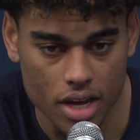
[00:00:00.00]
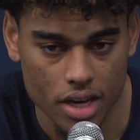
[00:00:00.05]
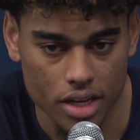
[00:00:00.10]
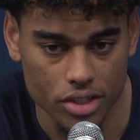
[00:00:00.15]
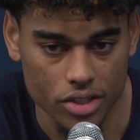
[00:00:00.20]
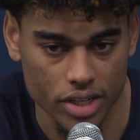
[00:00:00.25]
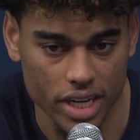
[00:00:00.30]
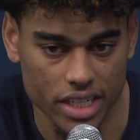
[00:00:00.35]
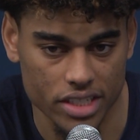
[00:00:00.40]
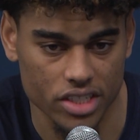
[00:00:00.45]

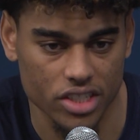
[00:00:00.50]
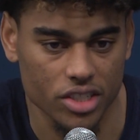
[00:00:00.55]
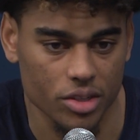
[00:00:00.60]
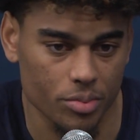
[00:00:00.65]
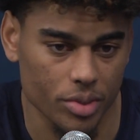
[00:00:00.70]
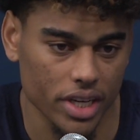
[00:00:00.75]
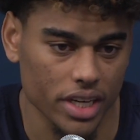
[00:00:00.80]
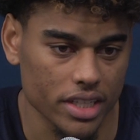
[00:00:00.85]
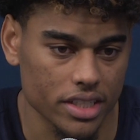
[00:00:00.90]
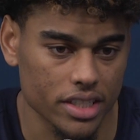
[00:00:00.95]
So that's just the
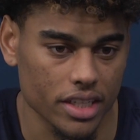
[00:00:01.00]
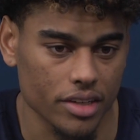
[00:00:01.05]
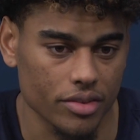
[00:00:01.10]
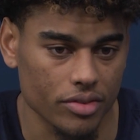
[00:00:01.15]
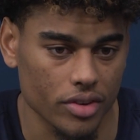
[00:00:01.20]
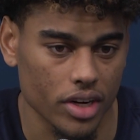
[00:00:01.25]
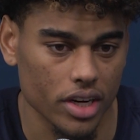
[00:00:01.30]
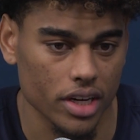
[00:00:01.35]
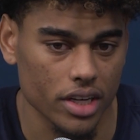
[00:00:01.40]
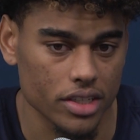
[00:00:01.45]
biggest thing
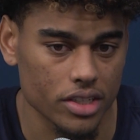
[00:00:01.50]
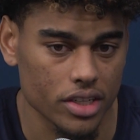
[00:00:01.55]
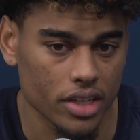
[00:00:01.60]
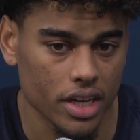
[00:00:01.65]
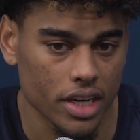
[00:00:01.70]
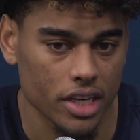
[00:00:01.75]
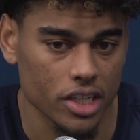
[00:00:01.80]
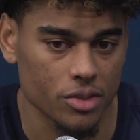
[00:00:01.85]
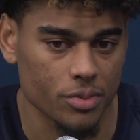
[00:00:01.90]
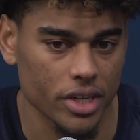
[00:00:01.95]
for us,
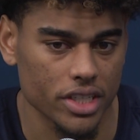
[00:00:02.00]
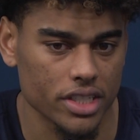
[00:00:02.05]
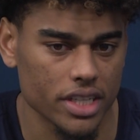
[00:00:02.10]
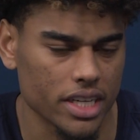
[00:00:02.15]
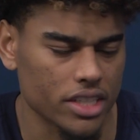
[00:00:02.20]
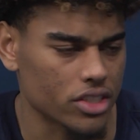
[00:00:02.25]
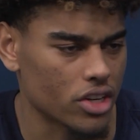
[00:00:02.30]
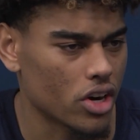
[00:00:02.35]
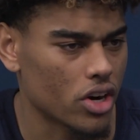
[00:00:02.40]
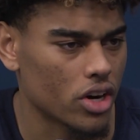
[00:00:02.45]
especially
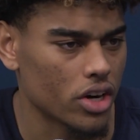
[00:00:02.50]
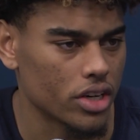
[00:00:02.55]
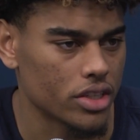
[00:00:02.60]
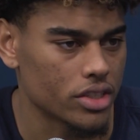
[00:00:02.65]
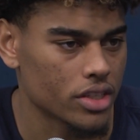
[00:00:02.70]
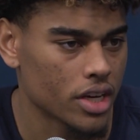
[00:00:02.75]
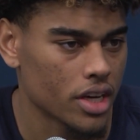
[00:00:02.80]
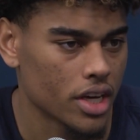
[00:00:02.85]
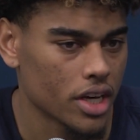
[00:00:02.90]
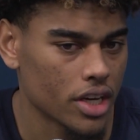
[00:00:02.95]
as
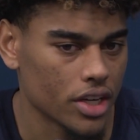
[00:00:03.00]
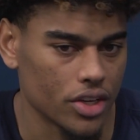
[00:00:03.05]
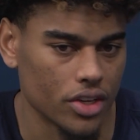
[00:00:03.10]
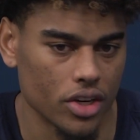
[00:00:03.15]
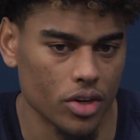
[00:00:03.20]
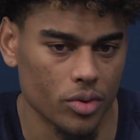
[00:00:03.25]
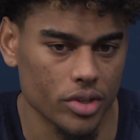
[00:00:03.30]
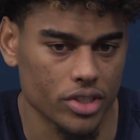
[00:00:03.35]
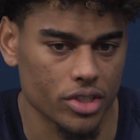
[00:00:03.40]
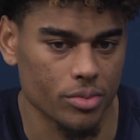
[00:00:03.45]
guards. You
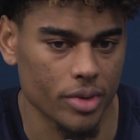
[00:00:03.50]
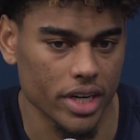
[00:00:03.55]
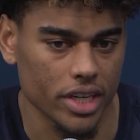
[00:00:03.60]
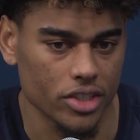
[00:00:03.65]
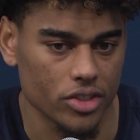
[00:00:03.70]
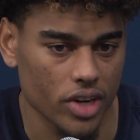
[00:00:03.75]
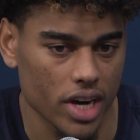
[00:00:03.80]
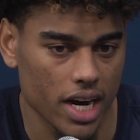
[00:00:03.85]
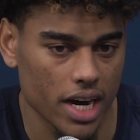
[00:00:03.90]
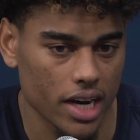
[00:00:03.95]
know, when somebody
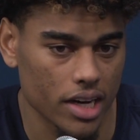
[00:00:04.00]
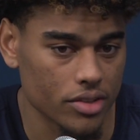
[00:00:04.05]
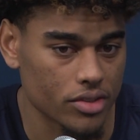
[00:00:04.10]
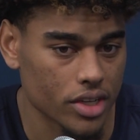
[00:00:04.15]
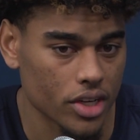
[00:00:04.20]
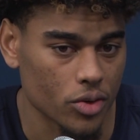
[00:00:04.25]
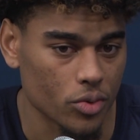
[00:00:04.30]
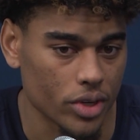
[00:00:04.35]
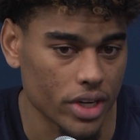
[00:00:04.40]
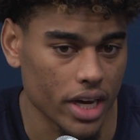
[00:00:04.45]
drives,
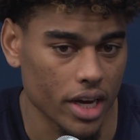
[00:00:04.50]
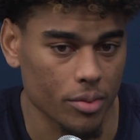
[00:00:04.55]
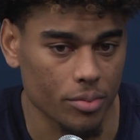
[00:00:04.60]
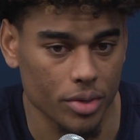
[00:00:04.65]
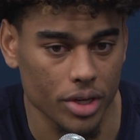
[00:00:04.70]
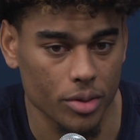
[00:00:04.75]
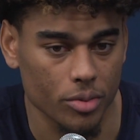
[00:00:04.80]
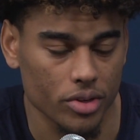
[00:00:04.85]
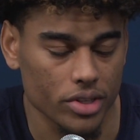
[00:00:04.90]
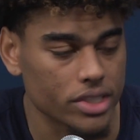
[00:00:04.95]
we got to
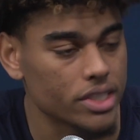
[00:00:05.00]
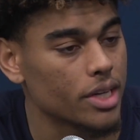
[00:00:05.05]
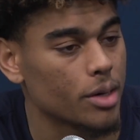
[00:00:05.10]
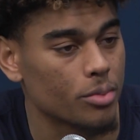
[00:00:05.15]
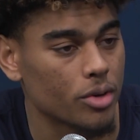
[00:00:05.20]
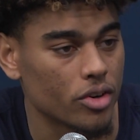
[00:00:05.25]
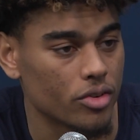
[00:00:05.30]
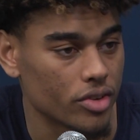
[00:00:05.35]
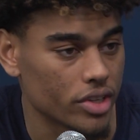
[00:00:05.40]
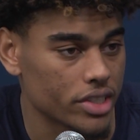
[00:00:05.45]
be able to step
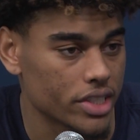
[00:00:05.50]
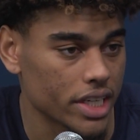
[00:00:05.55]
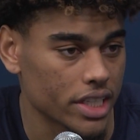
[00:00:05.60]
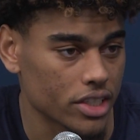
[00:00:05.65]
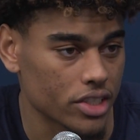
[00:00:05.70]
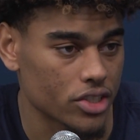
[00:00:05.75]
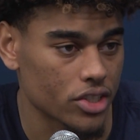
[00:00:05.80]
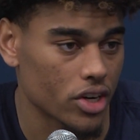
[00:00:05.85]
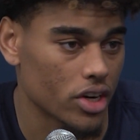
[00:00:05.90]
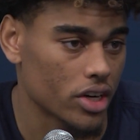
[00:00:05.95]
over and take
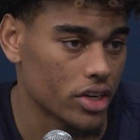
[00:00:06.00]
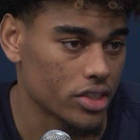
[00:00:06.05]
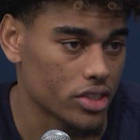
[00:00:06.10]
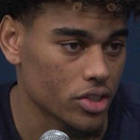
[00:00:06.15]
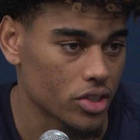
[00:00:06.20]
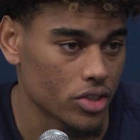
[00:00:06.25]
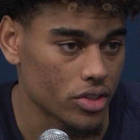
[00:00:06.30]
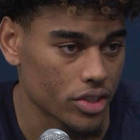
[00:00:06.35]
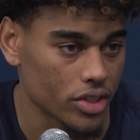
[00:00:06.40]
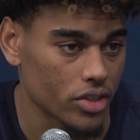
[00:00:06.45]
the charge.
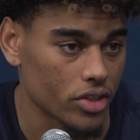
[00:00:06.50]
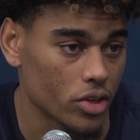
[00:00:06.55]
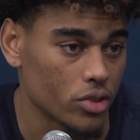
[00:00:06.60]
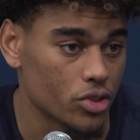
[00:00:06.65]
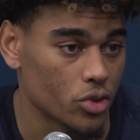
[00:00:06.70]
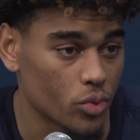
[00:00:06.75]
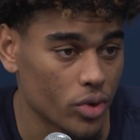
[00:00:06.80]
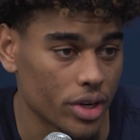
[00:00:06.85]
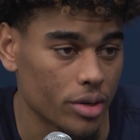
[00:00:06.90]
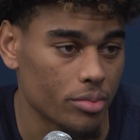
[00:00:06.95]
So, you know, those
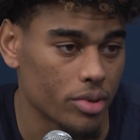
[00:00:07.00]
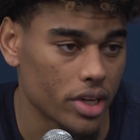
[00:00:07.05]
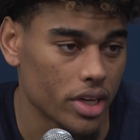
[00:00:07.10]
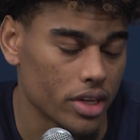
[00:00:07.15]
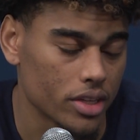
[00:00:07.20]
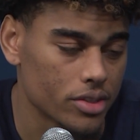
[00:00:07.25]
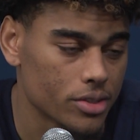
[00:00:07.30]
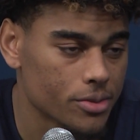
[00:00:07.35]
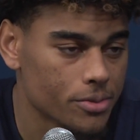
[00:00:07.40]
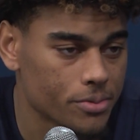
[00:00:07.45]
are winning
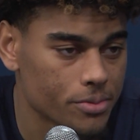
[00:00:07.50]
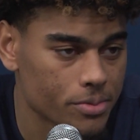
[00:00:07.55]
plays.